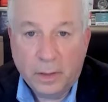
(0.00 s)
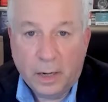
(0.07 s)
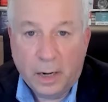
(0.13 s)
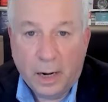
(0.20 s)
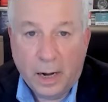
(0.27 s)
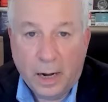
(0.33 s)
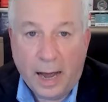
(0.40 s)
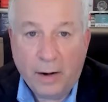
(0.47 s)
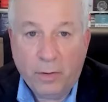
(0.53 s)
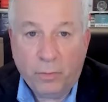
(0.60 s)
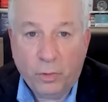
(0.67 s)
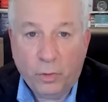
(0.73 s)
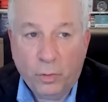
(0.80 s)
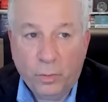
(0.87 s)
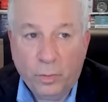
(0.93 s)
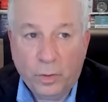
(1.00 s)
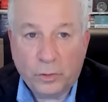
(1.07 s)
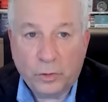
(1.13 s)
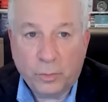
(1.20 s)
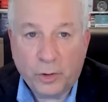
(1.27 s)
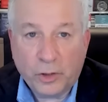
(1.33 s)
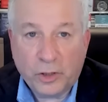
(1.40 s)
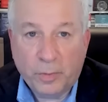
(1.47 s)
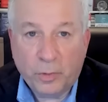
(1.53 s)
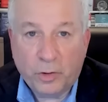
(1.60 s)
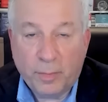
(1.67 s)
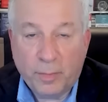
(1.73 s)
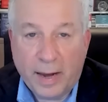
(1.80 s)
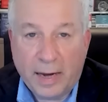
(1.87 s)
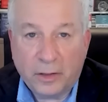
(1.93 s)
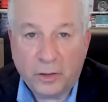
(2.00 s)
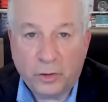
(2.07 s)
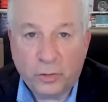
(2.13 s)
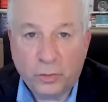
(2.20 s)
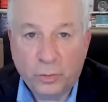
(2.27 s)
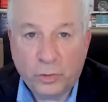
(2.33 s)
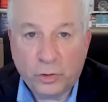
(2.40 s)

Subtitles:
I don't know so much about the magnitude.